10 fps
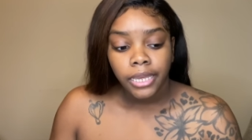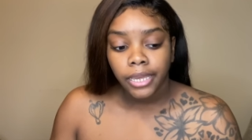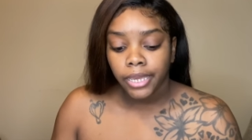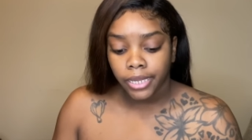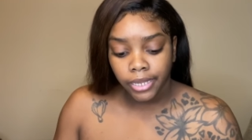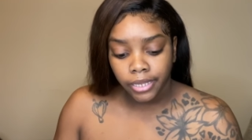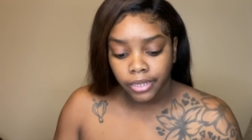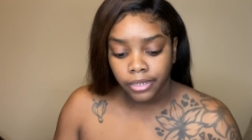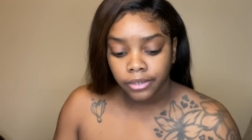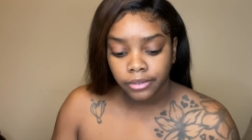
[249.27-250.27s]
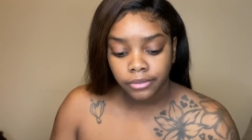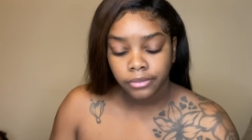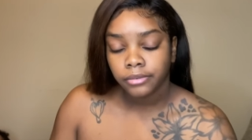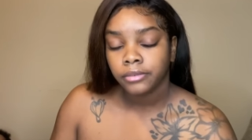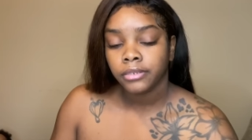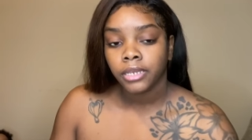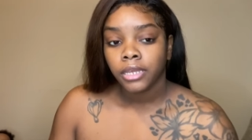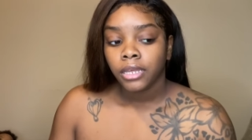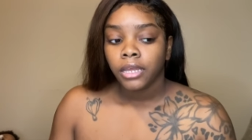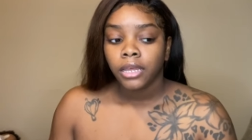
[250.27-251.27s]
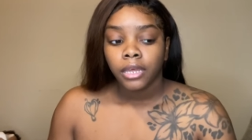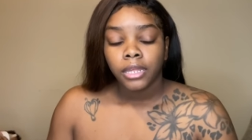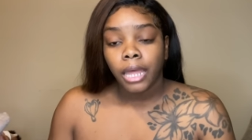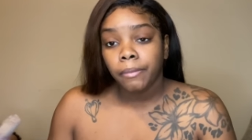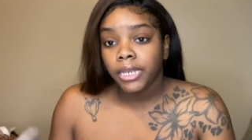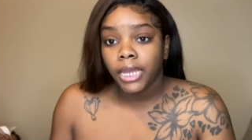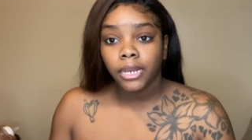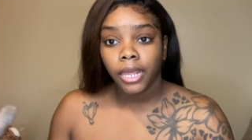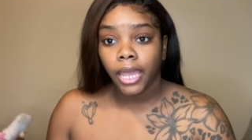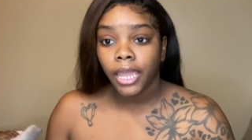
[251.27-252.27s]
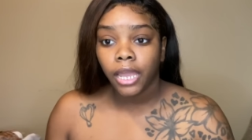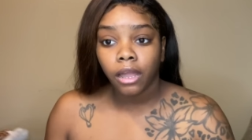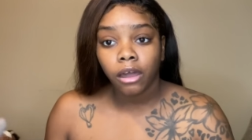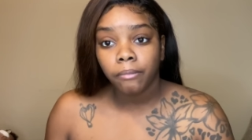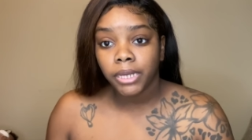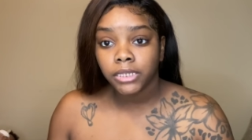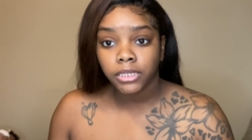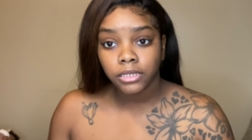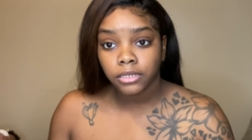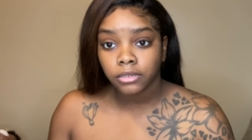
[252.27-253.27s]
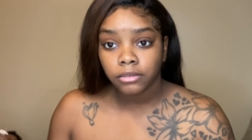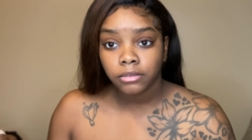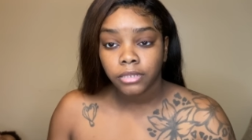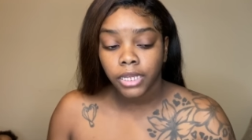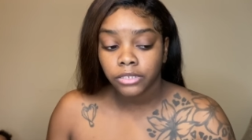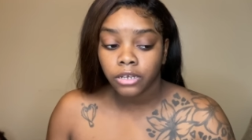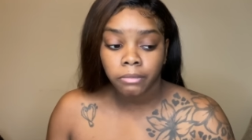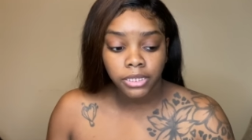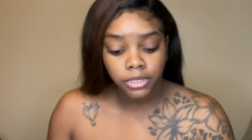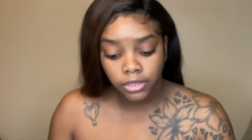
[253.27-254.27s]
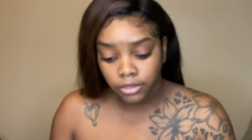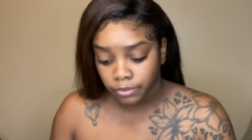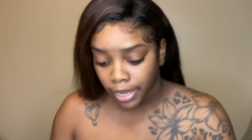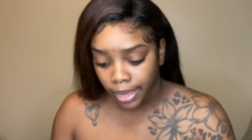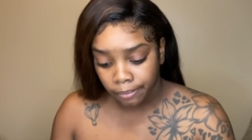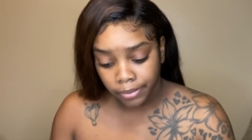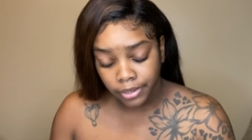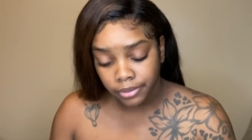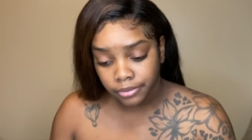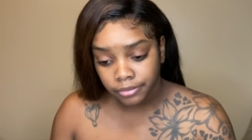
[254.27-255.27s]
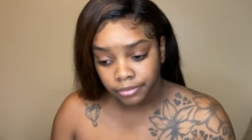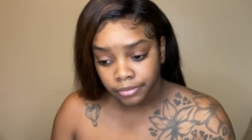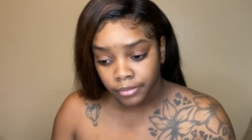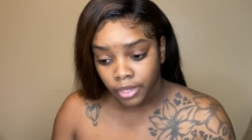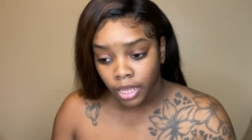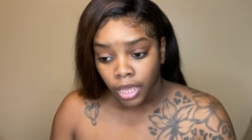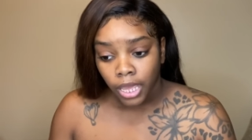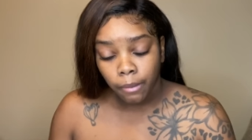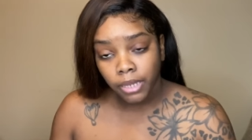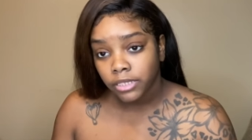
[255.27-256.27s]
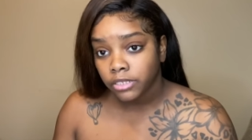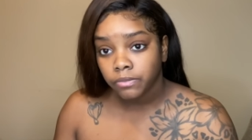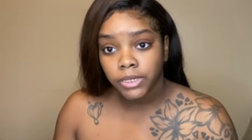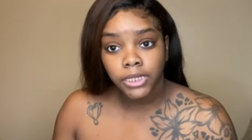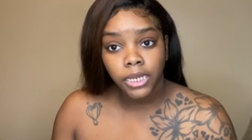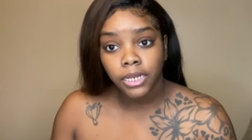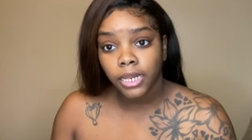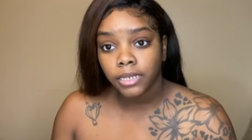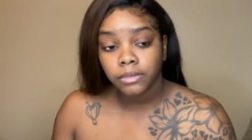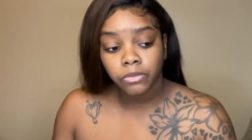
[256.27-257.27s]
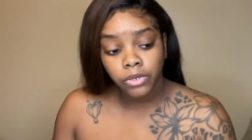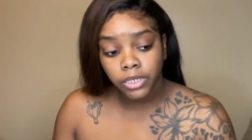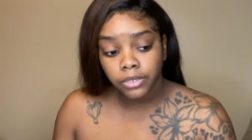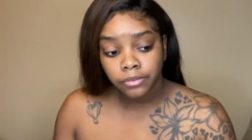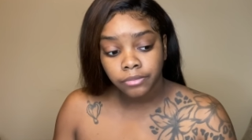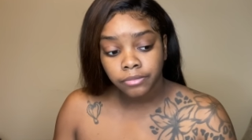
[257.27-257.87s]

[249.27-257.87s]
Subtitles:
And I mean, that night I had called my sister and told my sister what happened. And my sister was there the next morning.